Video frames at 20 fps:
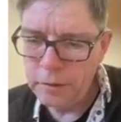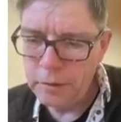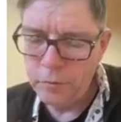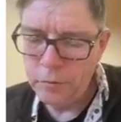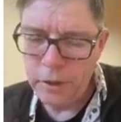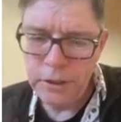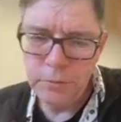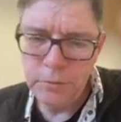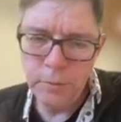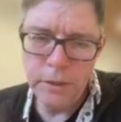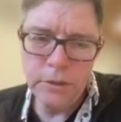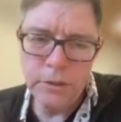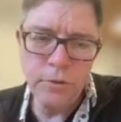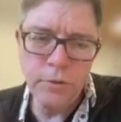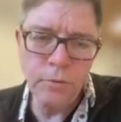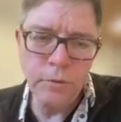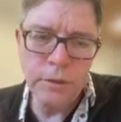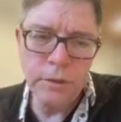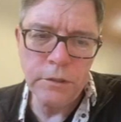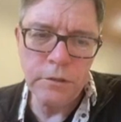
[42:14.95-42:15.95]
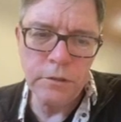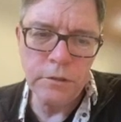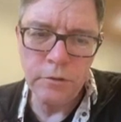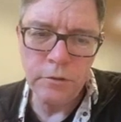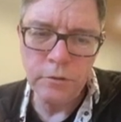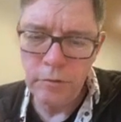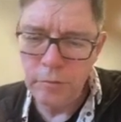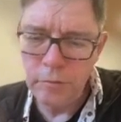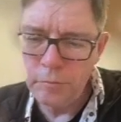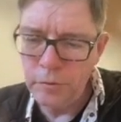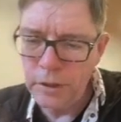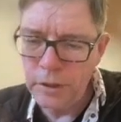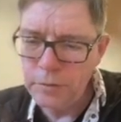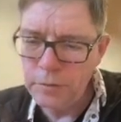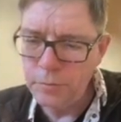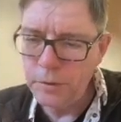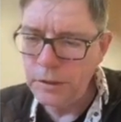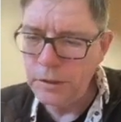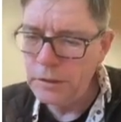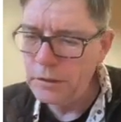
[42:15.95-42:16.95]
a Brightspace quiz or a
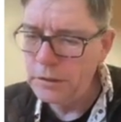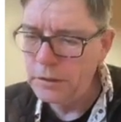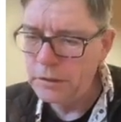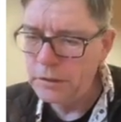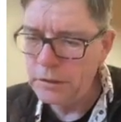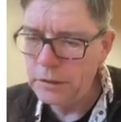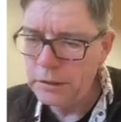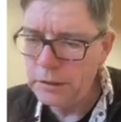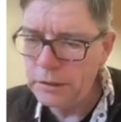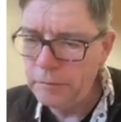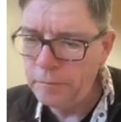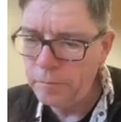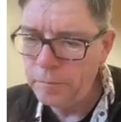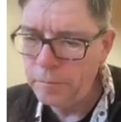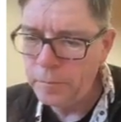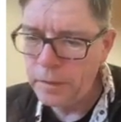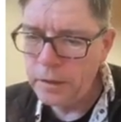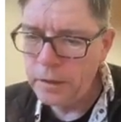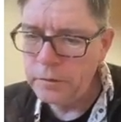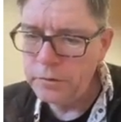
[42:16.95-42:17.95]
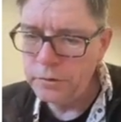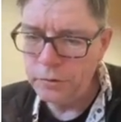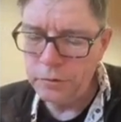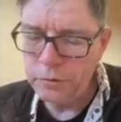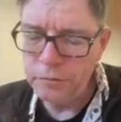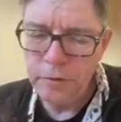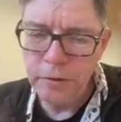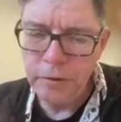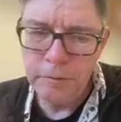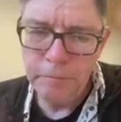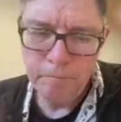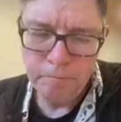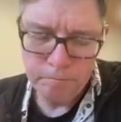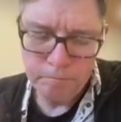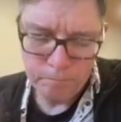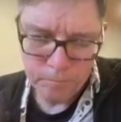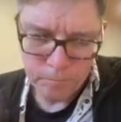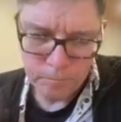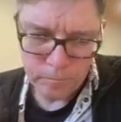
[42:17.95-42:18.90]
Brightspace survey.